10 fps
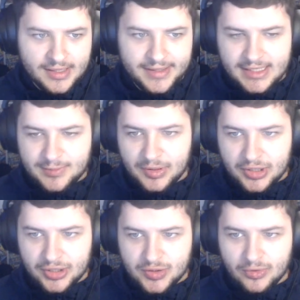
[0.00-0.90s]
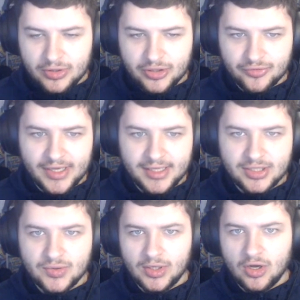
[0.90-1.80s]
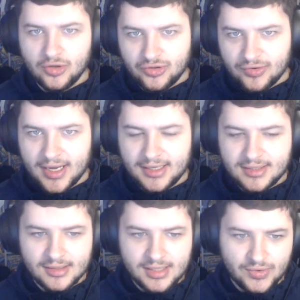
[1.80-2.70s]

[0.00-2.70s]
This is because we're agreeing to a contract